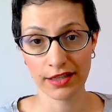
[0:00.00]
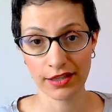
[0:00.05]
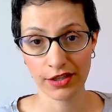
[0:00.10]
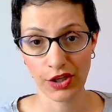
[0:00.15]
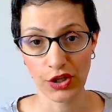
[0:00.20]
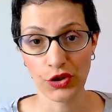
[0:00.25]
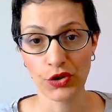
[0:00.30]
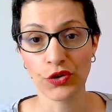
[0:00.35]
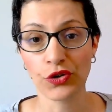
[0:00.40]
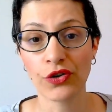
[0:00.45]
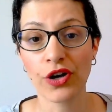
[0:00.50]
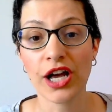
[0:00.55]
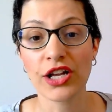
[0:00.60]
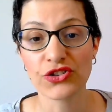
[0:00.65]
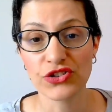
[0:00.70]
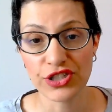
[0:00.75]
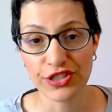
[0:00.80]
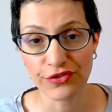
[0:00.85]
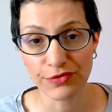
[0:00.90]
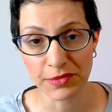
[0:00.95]
your
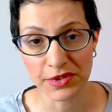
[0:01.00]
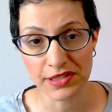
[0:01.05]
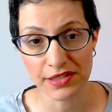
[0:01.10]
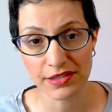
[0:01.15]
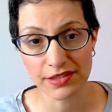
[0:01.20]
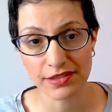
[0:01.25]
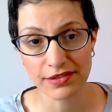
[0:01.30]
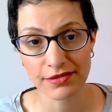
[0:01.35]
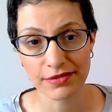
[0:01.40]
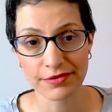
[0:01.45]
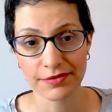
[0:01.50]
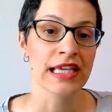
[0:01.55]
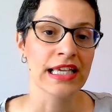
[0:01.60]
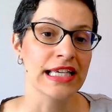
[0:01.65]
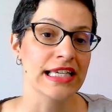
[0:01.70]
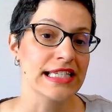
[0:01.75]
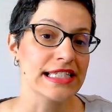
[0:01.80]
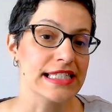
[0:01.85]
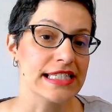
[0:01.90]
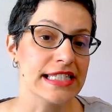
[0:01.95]
achievements.
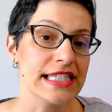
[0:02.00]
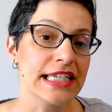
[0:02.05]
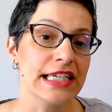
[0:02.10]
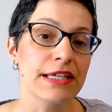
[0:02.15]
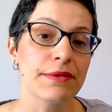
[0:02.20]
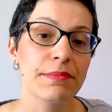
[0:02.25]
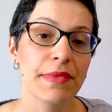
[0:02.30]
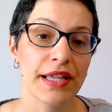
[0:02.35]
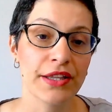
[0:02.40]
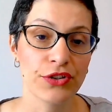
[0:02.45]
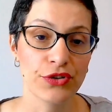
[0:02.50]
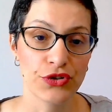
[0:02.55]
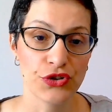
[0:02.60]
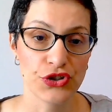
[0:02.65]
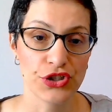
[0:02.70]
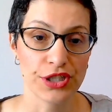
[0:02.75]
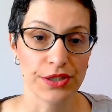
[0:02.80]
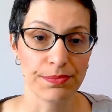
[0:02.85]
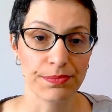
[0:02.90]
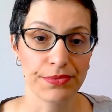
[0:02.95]
Seek
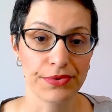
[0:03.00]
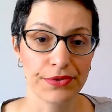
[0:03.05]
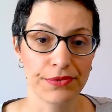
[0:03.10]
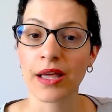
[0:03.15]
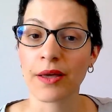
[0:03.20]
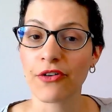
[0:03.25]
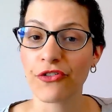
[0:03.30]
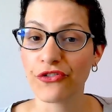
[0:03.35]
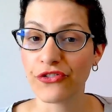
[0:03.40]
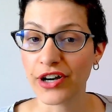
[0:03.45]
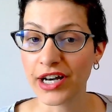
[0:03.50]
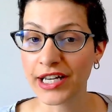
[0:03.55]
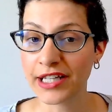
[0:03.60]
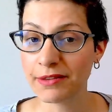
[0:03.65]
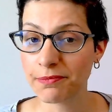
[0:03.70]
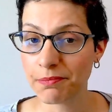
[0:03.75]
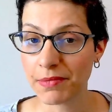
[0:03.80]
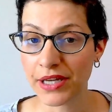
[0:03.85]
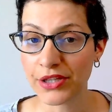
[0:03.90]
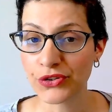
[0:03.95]
mentorship. Find
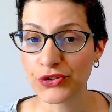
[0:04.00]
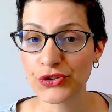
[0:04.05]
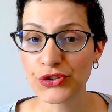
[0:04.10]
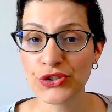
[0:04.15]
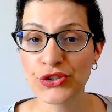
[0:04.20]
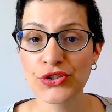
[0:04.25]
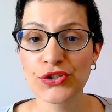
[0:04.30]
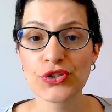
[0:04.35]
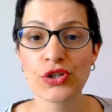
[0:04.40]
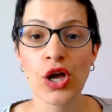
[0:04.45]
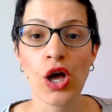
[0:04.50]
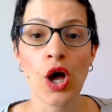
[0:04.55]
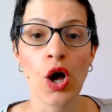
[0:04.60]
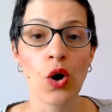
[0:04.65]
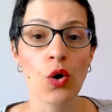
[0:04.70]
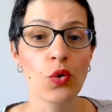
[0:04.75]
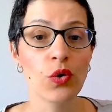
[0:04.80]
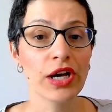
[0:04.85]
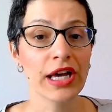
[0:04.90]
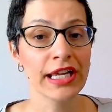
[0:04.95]
mentors who
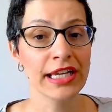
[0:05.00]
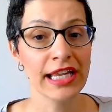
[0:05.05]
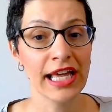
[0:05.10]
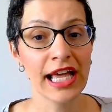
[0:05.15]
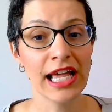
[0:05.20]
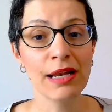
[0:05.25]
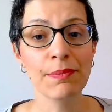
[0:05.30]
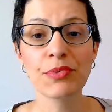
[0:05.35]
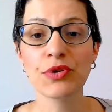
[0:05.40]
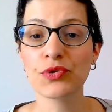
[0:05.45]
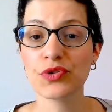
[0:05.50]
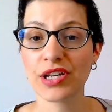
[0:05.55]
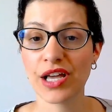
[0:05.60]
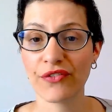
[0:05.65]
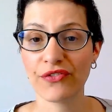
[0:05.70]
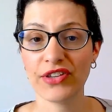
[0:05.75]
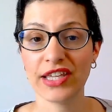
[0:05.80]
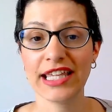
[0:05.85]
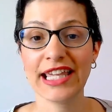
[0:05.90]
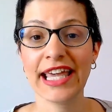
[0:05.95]
can help you
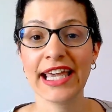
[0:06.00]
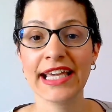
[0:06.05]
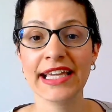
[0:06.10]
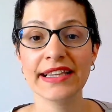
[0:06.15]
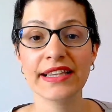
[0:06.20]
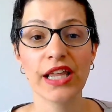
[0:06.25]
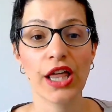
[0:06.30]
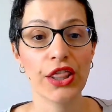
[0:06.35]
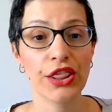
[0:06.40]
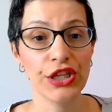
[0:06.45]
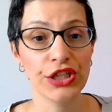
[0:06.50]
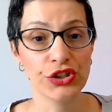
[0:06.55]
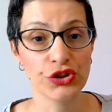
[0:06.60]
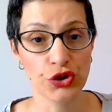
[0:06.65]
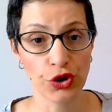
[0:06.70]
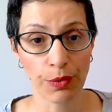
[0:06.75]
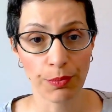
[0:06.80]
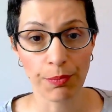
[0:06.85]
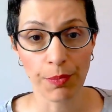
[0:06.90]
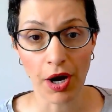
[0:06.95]
navigate the
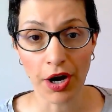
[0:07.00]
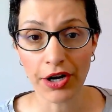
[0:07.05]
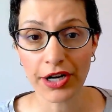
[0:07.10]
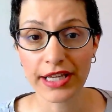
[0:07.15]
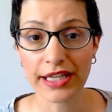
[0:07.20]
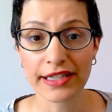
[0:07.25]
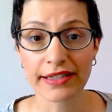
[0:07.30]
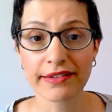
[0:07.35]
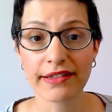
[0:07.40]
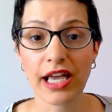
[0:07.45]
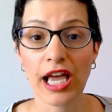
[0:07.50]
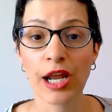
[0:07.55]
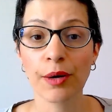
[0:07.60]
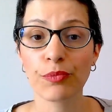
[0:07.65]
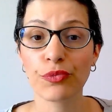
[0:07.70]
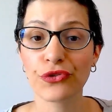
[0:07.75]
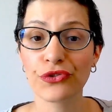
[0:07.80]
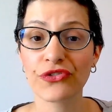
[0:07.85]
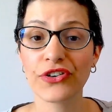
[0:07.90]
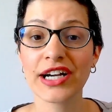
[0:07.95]
job market and
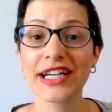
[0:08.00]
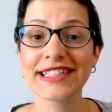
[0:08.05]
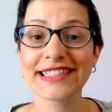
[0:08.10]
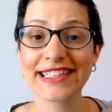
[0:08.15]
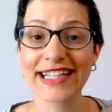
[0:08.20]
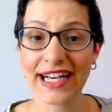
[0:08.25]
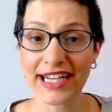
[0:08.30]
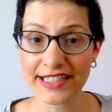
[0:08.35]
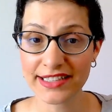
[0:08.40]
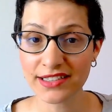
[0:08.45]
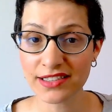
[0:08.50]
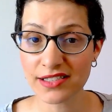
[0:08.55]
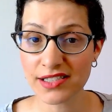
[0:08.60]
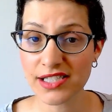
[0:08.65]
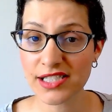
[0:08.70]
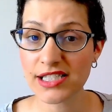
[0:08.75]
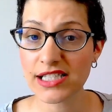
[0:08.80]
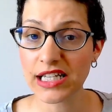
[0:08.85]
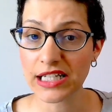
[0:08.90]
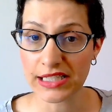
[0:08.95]
provide
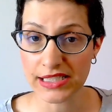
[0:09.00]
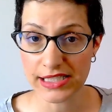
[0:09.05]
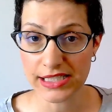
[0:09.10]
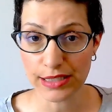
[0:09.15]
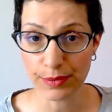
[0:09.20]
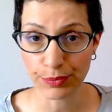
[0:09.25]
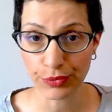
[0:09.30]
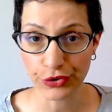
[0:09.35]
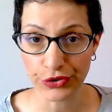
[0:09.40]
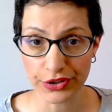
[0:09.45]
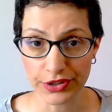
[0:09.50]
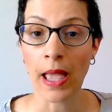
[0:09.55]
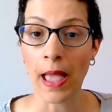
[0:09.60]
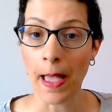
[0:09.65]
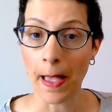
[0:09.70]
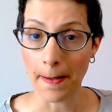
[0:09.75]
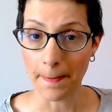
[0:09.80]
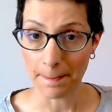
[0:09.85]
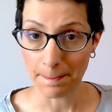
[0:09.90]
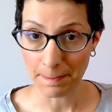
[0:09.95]
guidance and support.
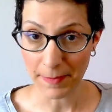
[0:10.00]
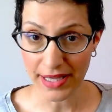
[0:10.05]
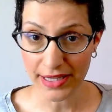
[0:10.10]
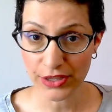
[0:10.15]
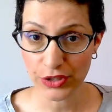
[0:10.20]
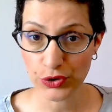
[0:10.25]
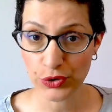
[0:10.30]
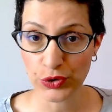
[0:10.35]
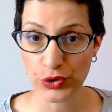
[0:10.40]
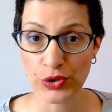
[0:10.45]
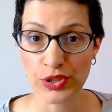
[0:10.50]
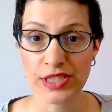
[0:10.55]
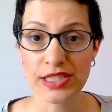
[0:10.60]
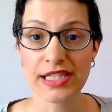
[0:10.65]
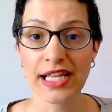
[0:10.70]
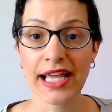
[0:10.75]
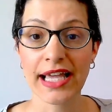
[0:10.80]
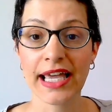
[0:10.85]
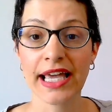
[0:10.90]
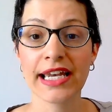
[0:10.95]
Mentors
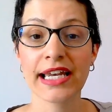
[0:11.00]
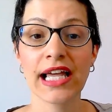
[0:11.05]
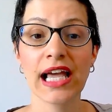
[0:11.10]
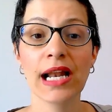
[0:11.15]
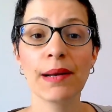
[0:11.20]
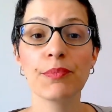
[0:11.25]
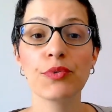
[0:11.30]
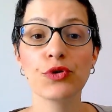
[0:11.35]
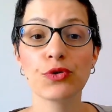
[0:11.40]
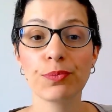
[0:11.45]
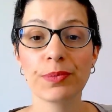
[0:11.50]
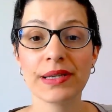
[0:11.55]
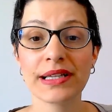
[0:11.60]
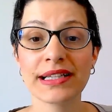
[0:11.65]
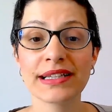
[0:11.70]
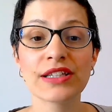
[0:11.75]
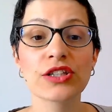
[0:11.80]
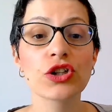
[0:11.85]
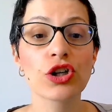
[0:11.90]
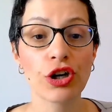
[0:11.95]
can help you
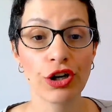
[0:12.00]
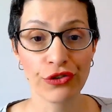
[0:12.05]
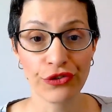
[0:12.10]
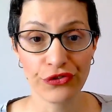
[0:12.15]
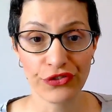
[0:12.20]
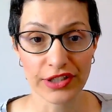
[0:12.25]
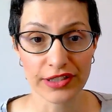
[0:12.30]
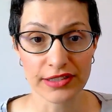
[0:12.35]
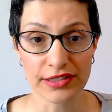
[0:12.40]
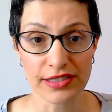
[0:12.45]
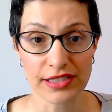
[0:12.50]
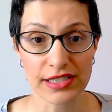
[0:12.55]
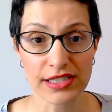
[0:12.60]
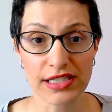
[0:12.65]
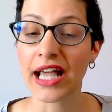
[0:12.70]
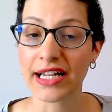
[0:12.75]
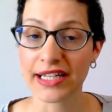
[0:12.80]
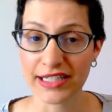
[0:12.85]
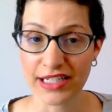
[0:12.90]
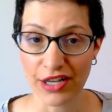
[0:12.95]
build confidence,
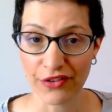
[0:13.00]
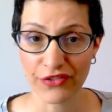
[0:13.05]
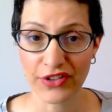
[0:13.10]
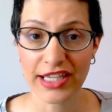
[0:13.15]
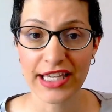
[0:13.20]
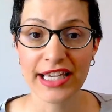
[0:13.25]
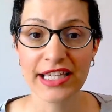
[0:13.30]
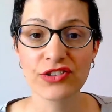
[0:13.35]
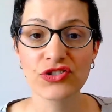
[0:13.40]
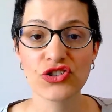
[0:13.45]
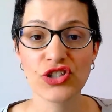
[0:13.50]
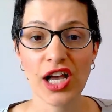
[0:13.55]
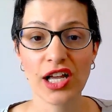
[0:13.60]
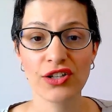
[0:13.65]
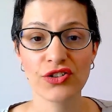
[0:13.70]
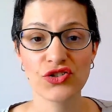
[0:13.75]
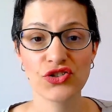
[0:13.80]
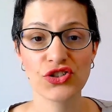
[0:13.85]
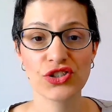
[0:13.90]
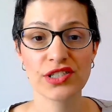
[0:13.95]
navigate
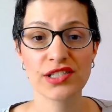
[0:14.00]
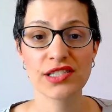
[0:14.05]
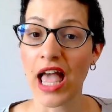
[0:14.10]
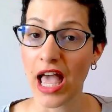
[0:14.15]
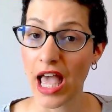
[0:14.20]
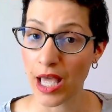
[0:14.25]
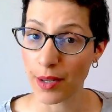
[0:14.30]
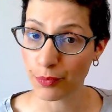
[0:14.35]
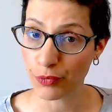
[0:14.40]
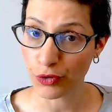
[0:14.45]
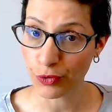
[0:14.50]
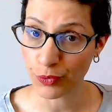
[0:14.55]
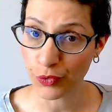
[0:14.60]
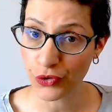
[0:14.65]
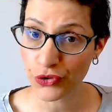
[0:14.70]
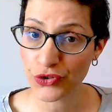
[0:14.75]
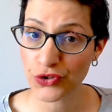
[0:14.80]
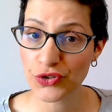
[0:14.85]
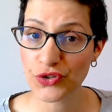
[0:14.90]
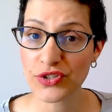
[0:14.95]
challenges, and promote
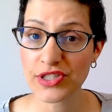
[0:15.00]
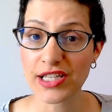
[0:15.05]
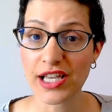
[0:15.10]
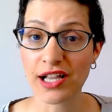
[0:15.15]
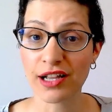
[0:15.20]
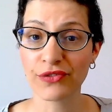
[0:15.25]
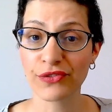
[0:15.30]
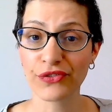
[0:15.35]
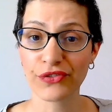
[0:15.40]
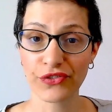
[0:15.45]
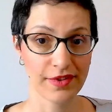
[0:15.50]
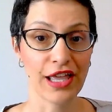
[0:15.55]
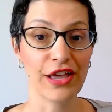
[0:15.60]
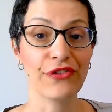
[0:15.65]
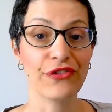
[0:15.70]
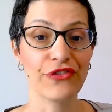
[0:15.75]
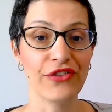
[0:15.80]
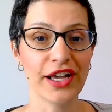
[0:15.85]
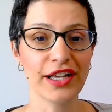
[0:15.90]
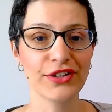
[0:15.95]
yourself
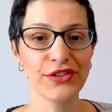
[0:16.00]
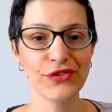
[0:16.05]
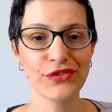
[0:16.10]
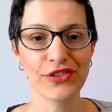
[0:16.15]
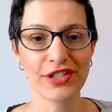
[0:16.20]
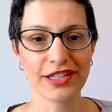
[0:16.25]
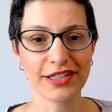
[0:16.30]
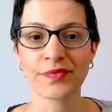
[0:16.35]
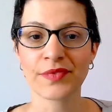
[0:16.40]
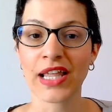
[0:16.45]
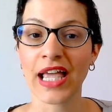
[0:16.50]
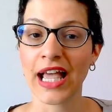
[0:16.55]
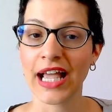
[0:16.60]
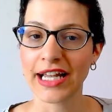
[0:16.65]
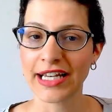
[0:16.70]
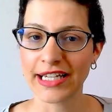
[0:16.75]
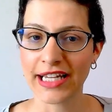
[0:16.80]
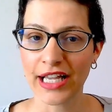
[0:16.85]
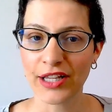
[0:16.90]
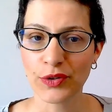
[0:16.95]
effectively.
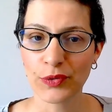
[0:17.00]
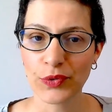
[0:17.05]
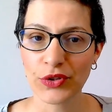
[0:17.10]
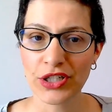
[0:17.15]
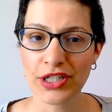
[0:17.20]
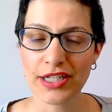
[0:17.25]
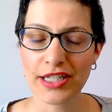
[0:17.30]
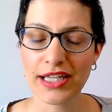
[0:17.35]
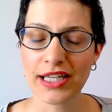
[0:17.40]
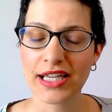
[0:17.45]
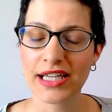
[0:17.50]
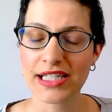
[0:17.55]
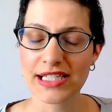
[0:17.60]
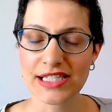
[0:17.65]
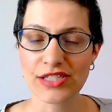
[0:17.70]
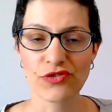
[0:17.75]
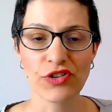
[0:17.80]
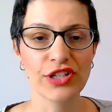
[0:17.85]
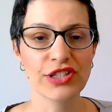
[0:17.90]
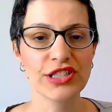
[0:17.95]
Network
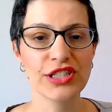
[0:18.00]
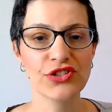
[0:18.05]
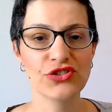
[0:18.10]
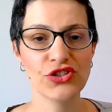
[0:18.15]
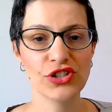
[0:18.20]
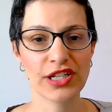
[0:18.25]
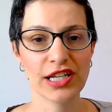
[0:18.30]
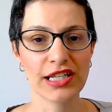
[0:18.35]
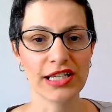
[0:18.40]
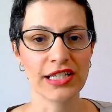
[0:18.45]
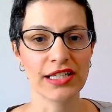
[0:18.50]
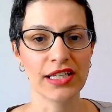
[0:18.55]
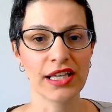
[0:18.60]
strategically.